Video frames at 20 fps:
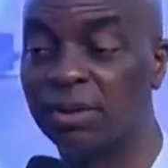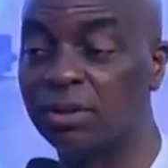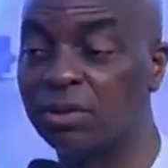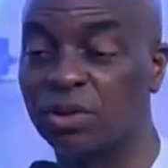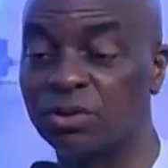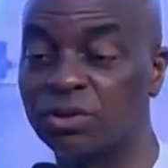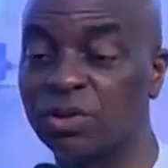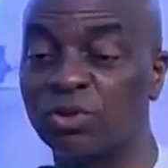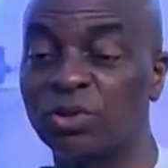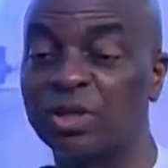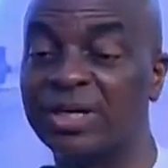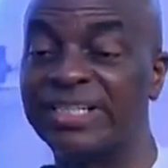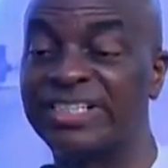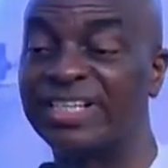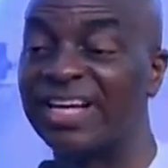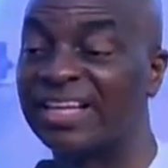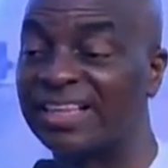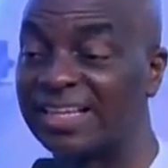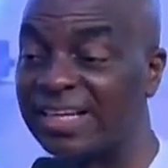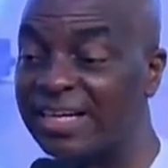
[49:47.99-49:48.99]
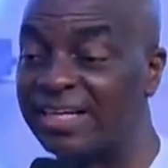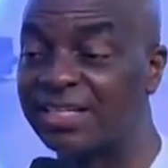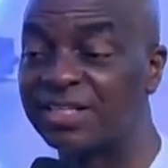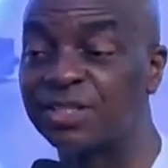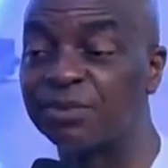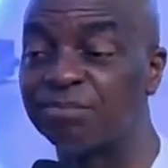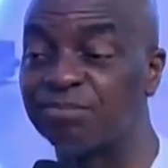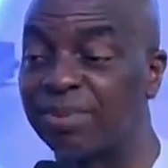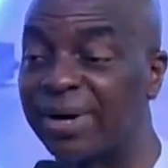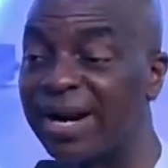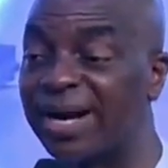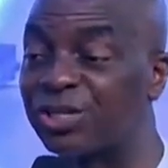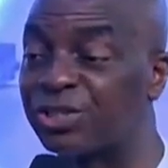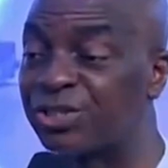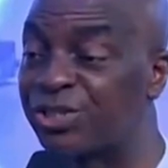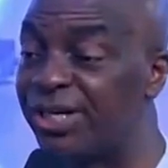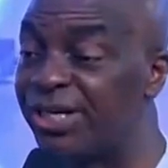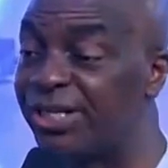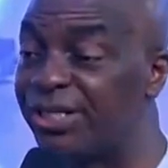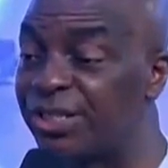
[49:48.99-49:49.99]
does not only change things, prayer
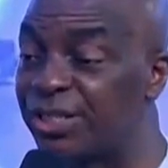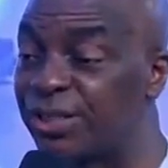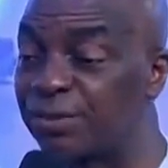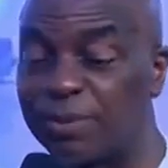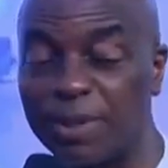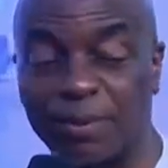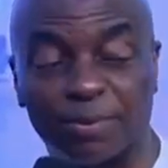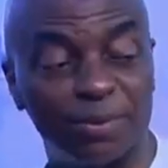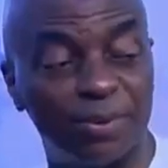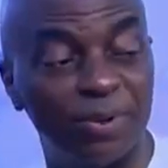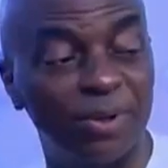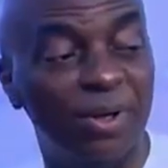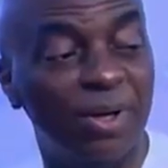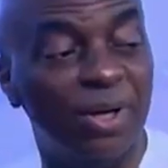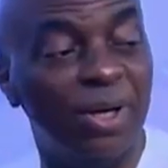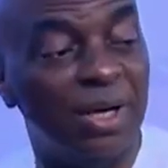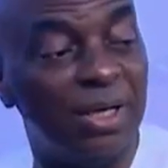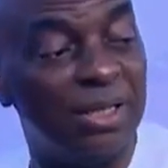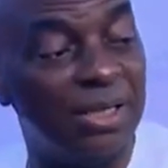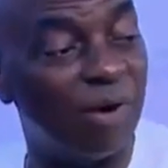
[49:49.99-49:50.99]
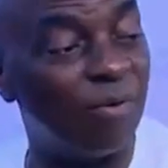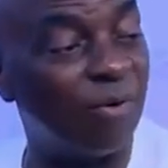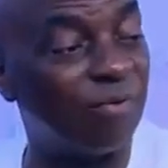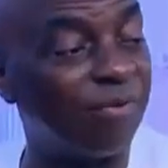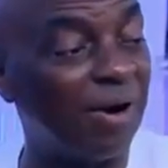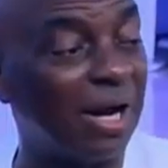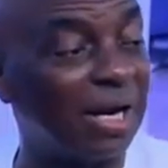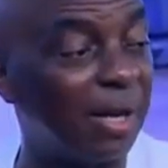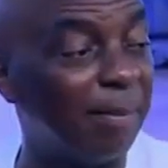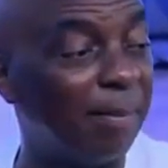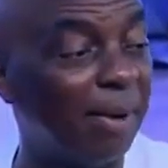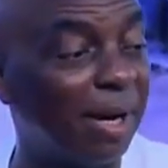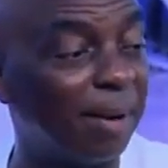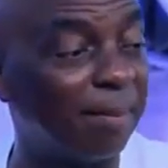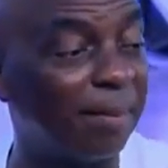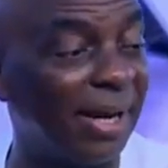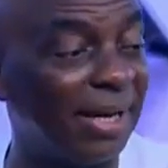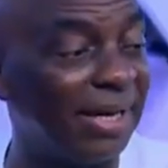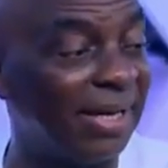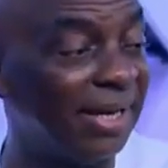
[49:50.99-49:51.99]
changes people. Then we found a
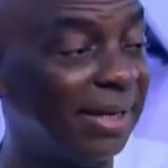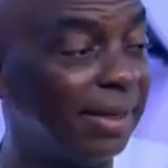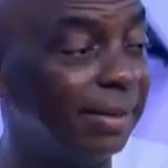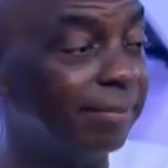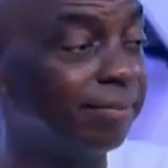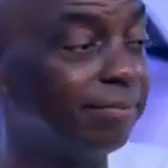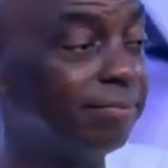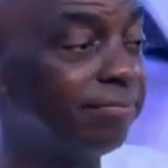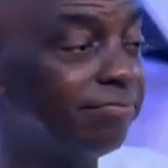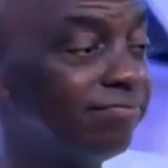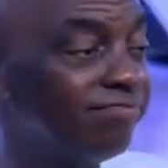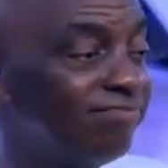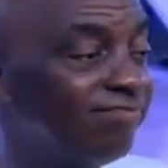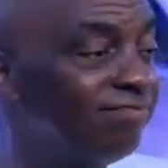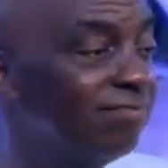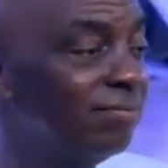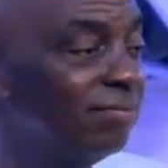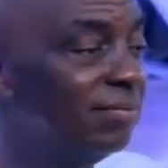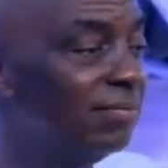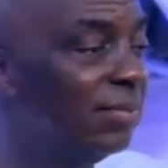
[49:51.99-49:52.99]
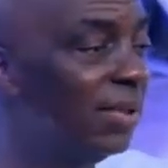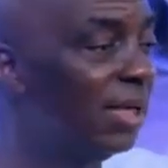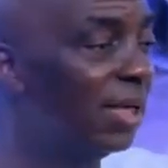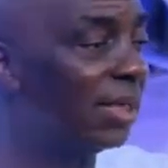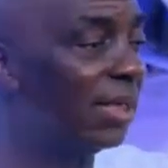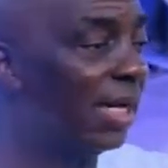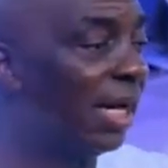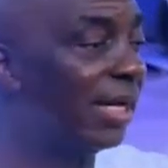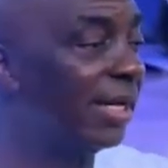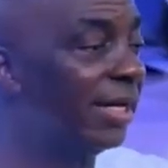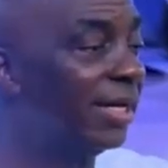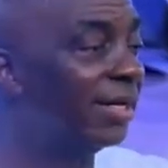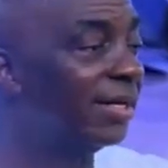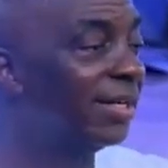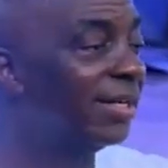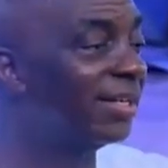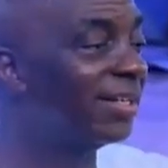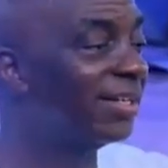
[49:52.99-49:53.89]
man by name Daniel.